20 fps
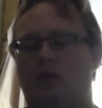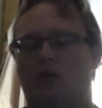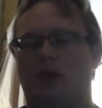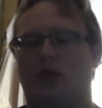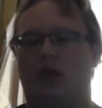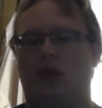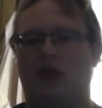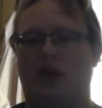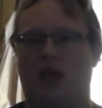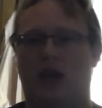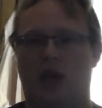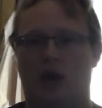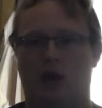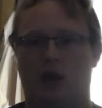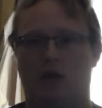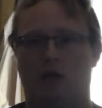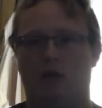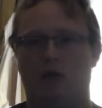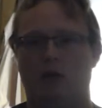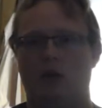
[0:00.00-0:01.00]
don't really like
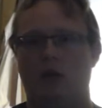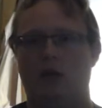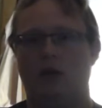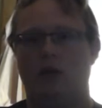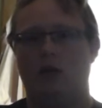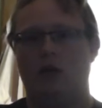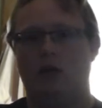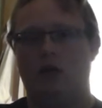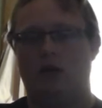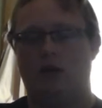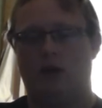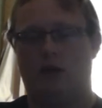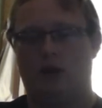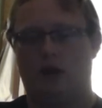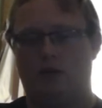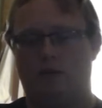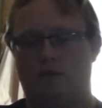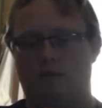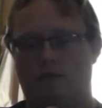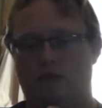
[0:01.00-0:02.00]
how
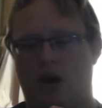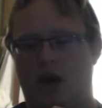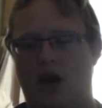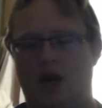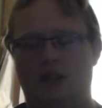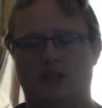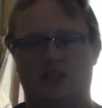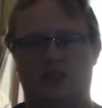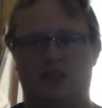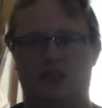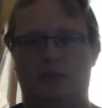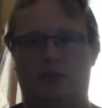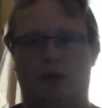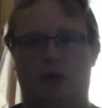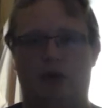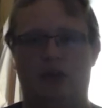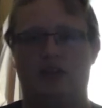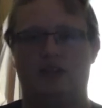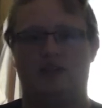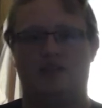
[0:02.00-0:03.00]
Hans
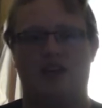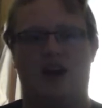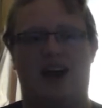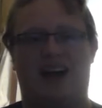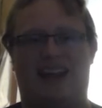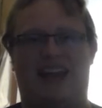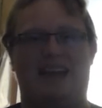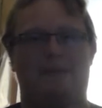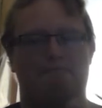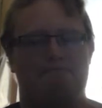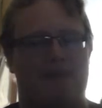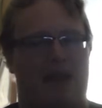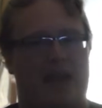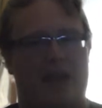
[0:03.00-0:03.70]
Zimmer is not a